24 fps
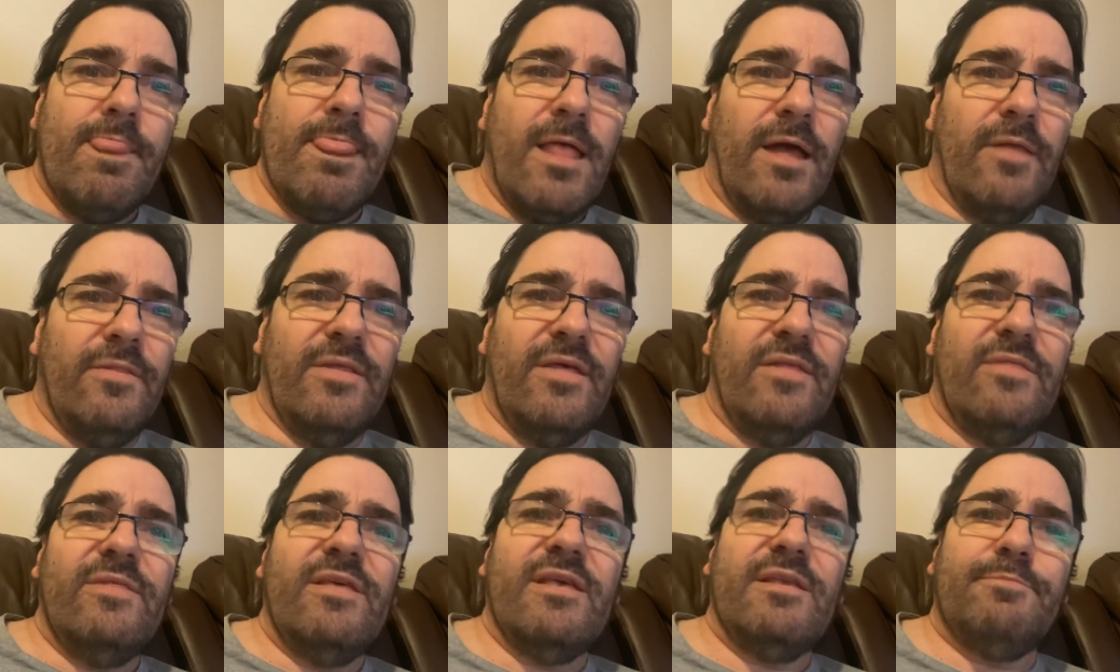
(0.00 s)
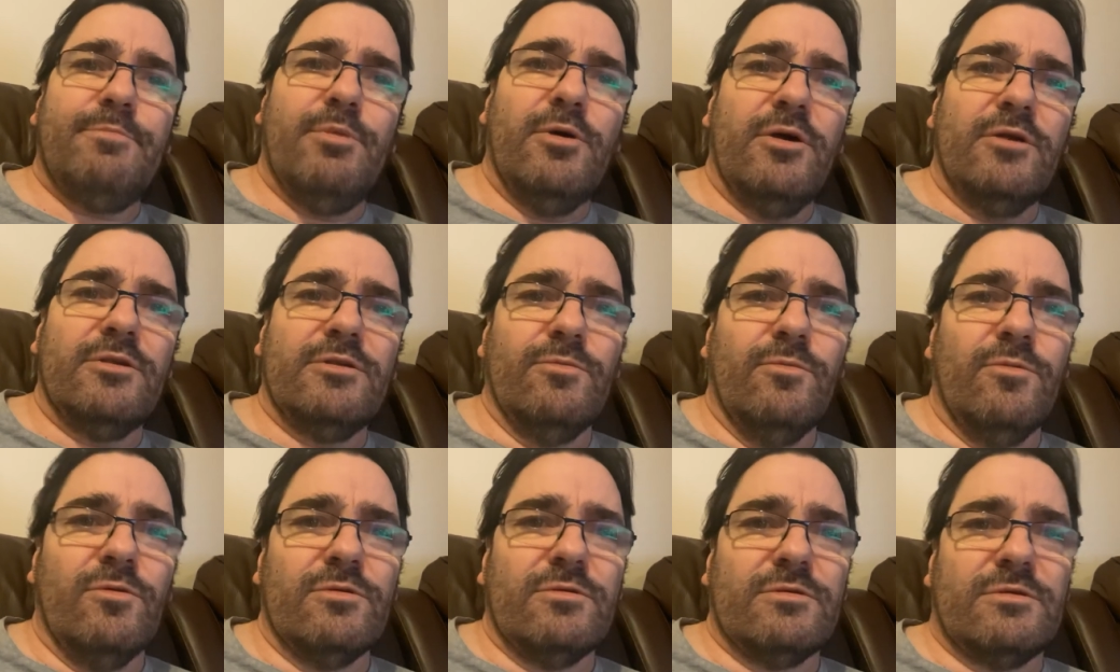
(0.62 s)
And then this
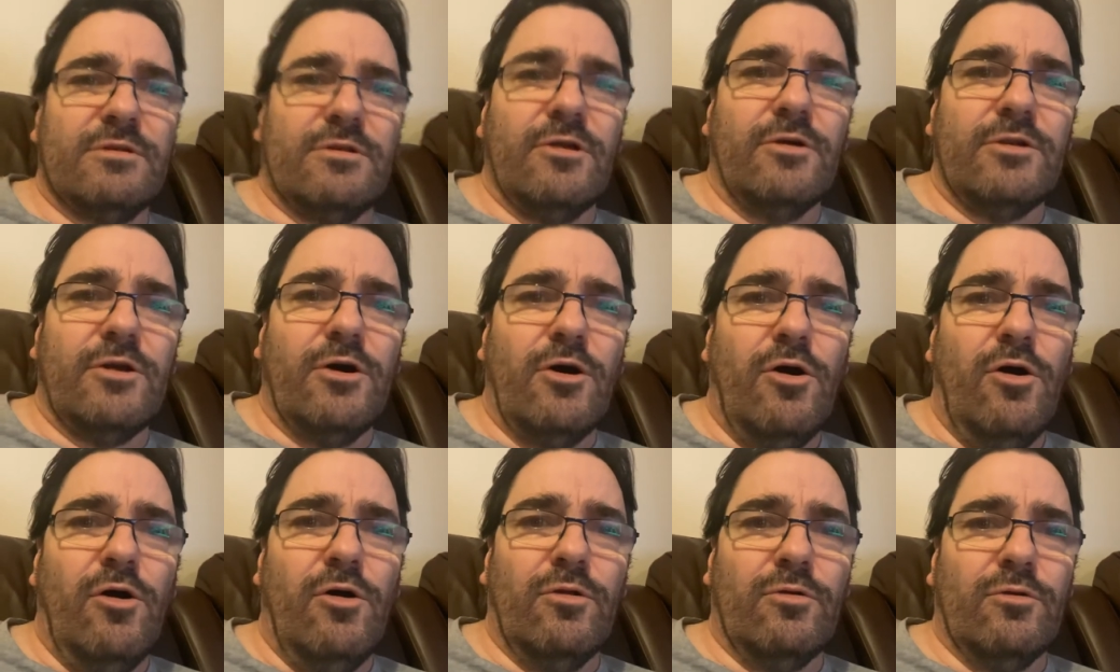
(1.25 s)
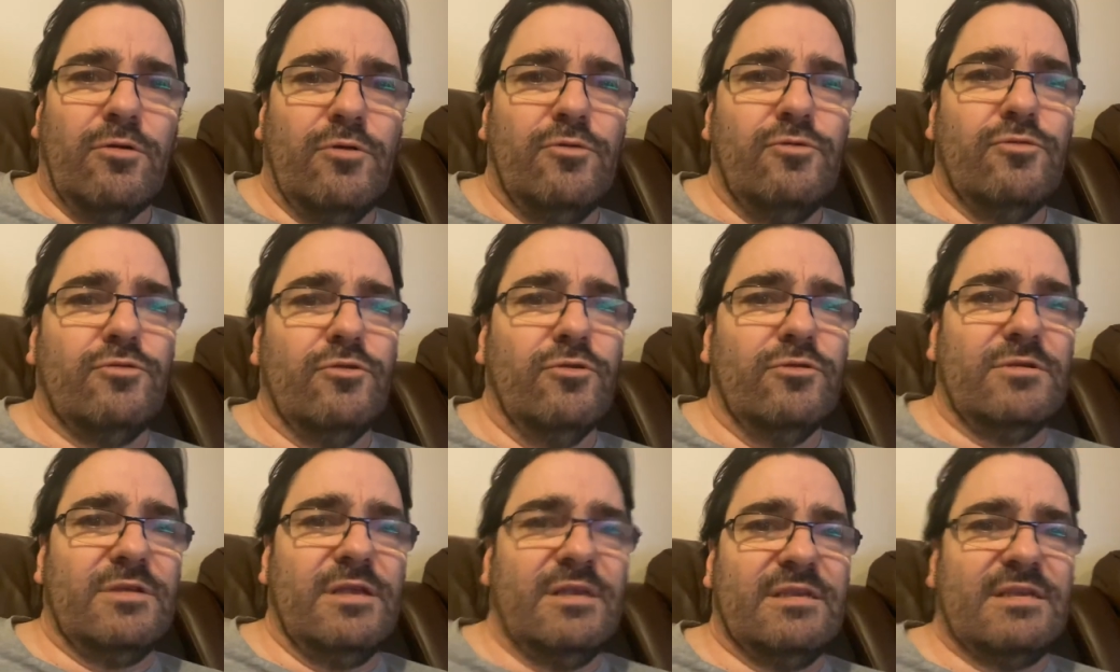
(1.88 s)
person Donna Hall, who
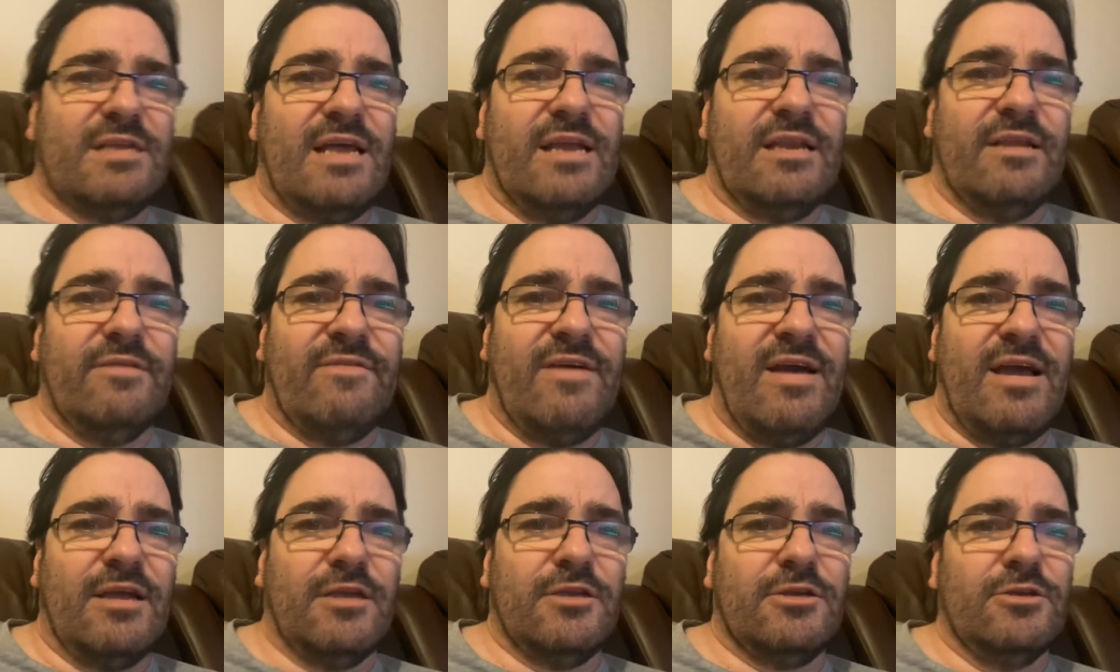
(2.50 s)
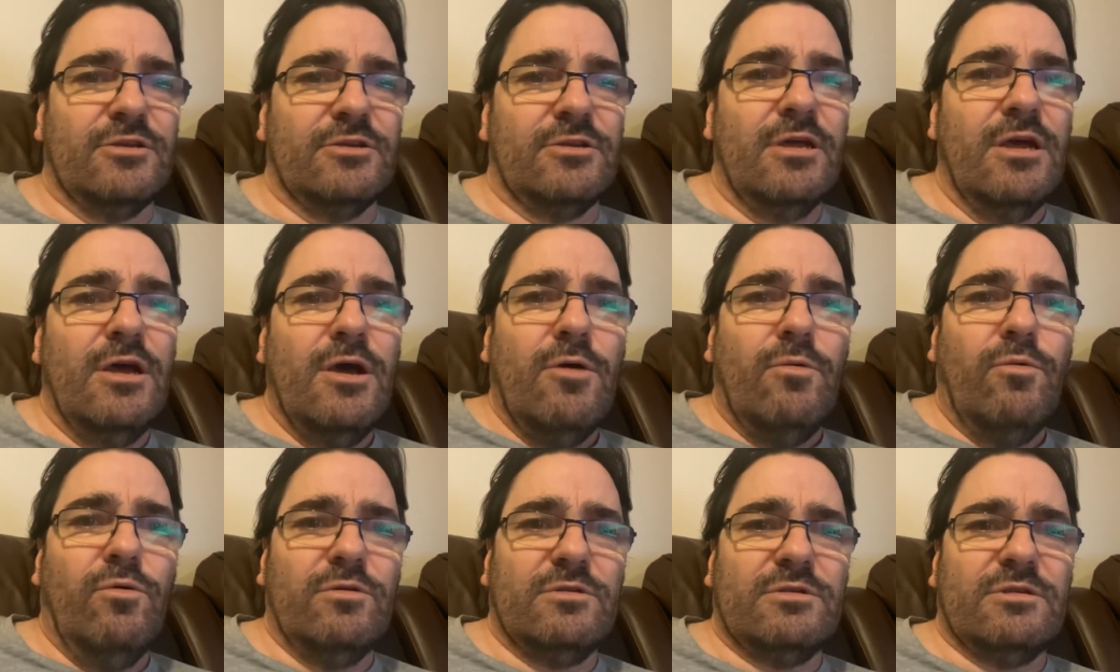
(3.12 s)
does this kind of action,
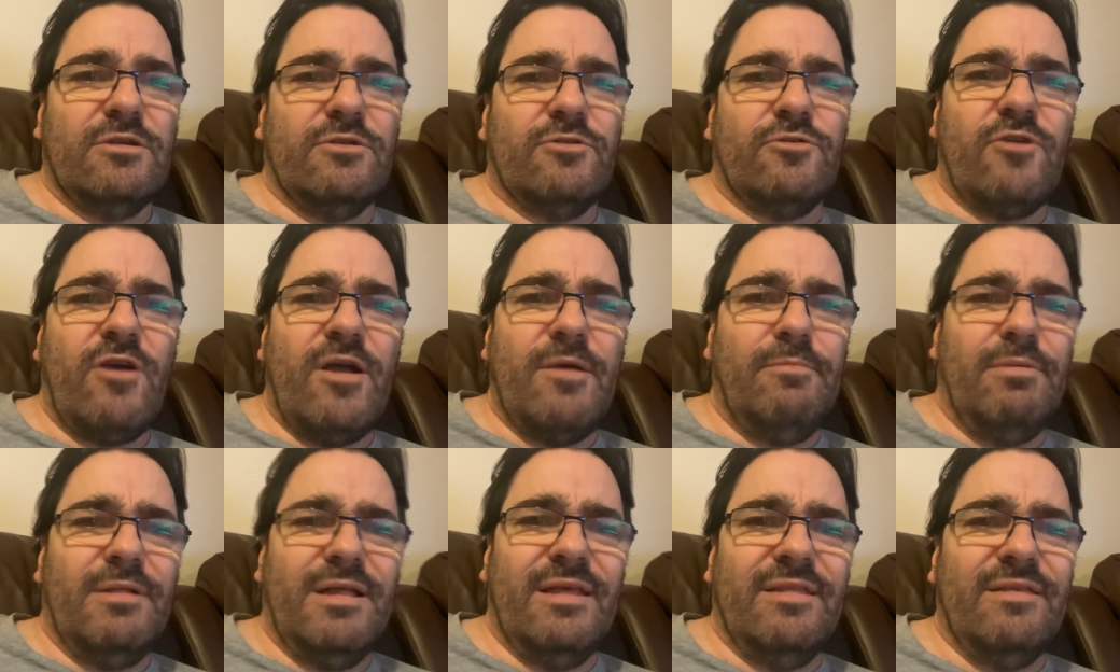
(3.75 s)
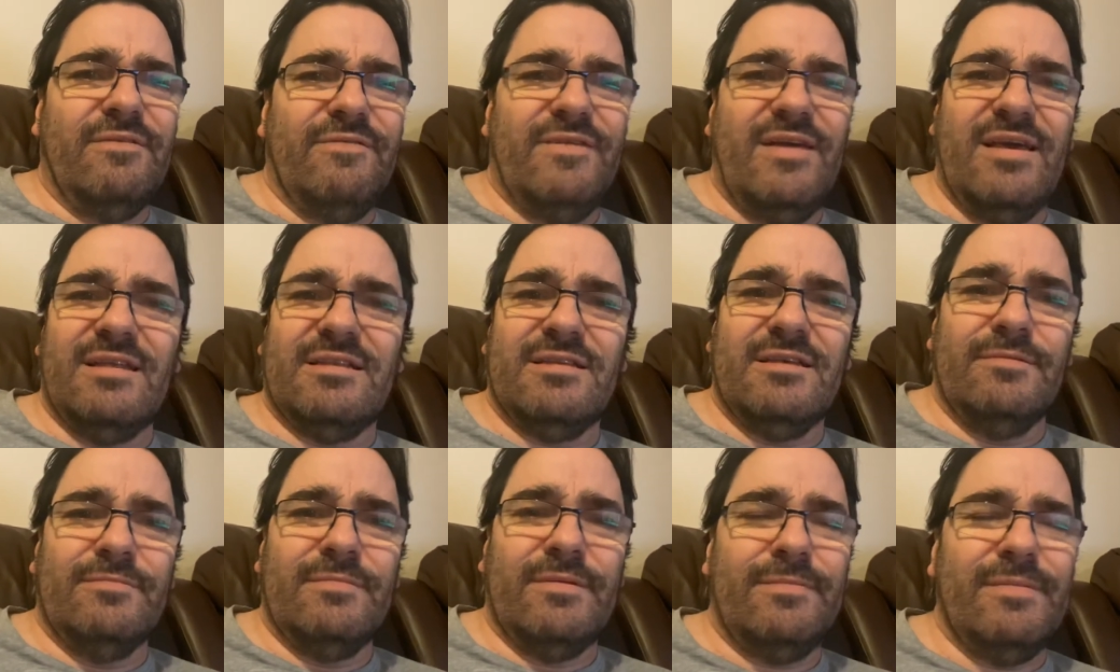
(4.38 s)
wants to try and play the
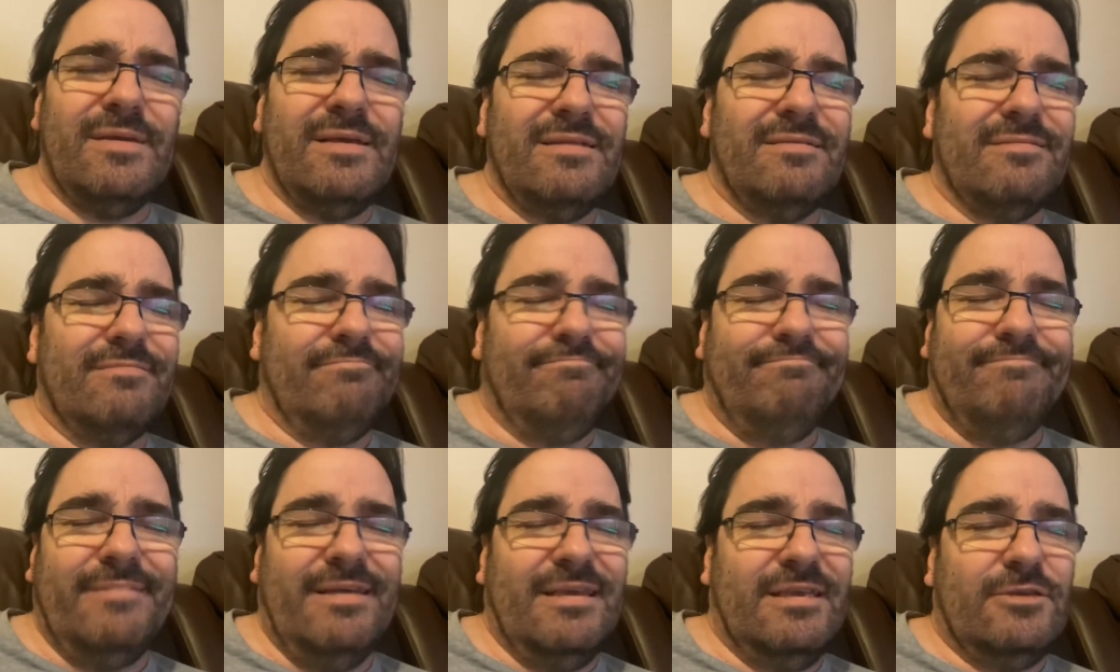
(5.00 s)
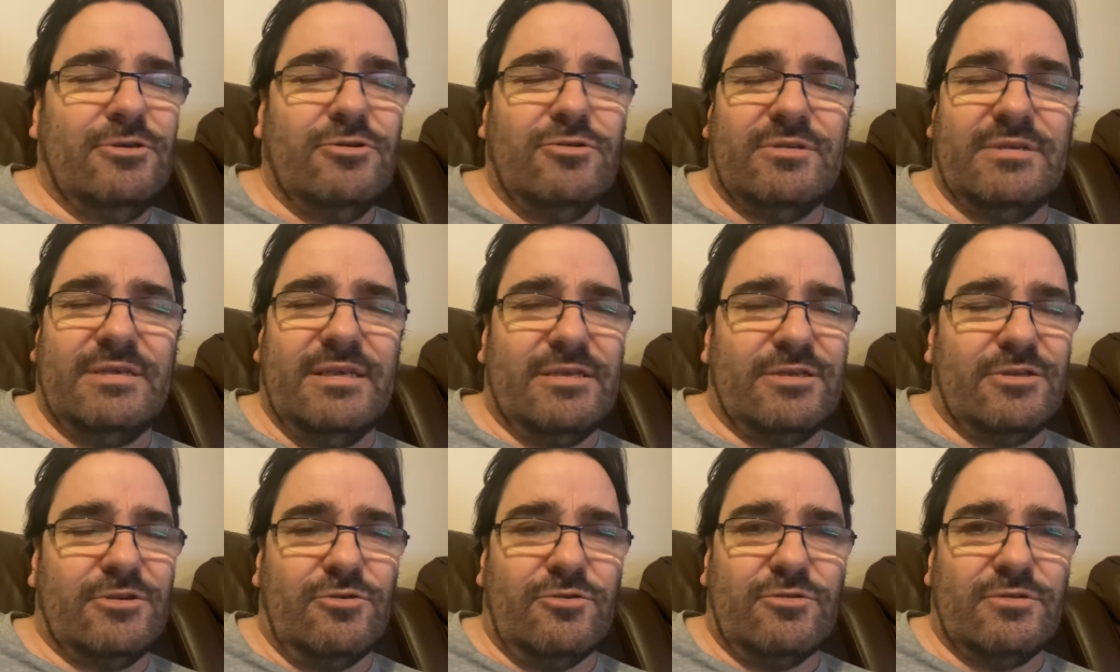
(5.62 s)
victim. I mean, it's just
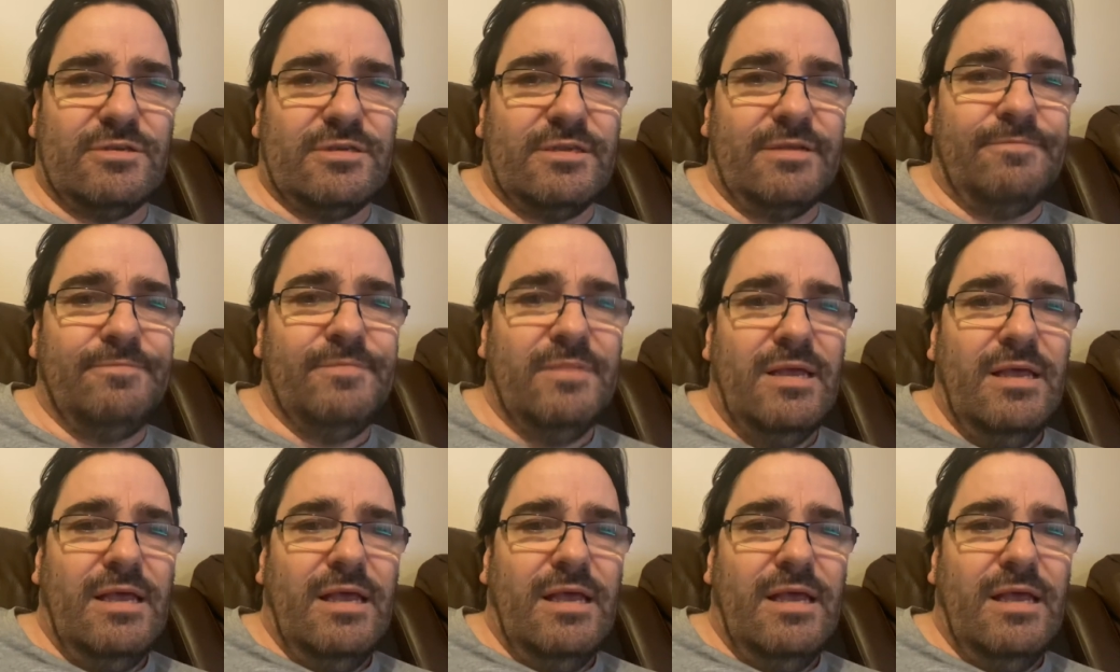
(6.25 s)
disgusting.